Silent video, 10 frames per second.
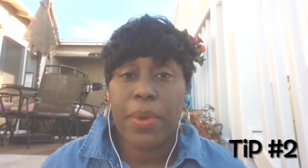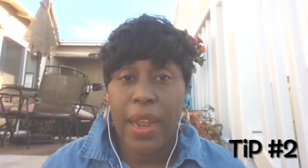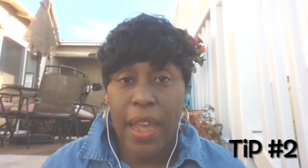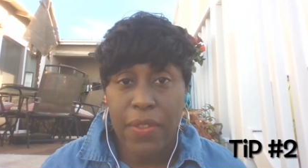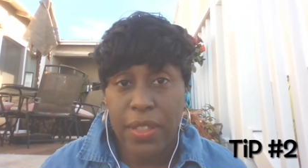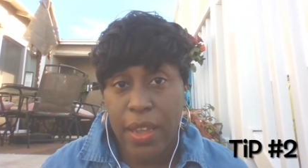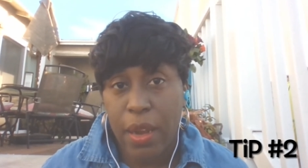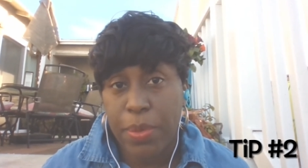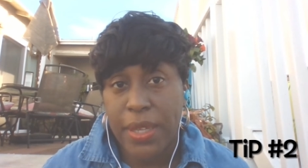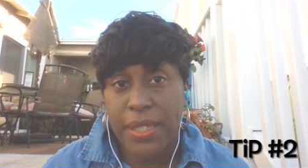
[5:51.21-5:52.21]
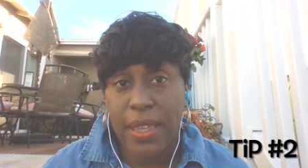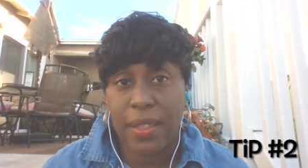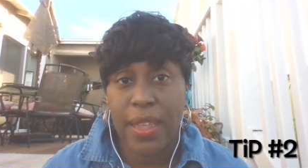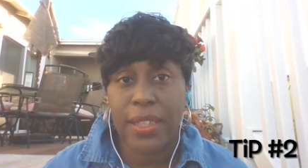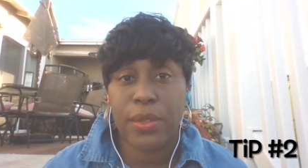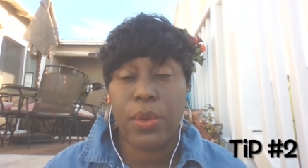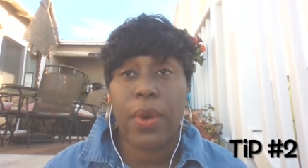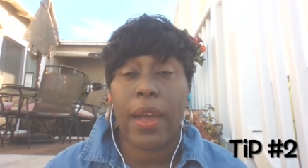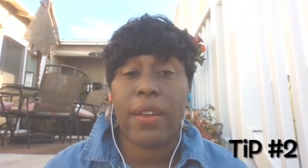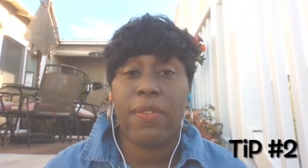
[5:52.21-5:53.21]
but I have a therapist, and that's who
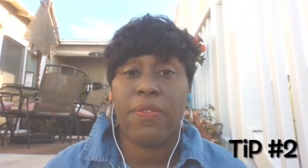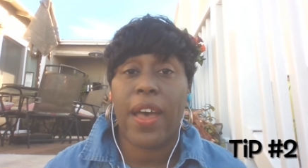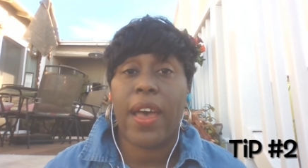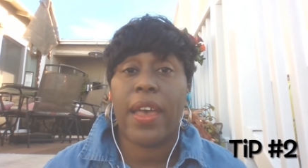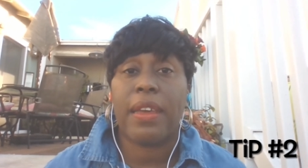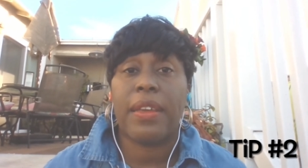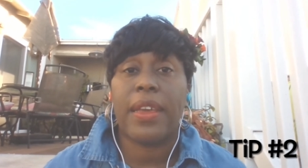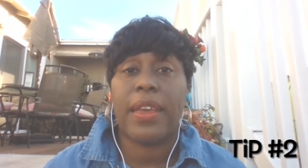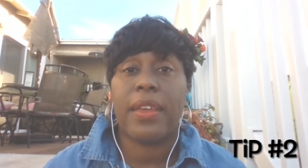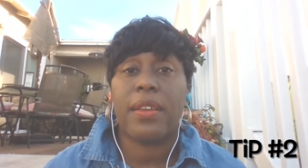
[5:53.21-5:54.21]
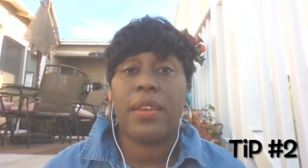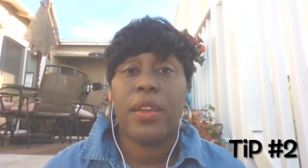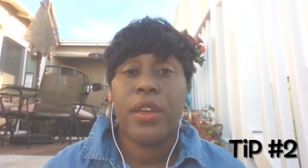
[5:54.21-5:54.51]
I confide in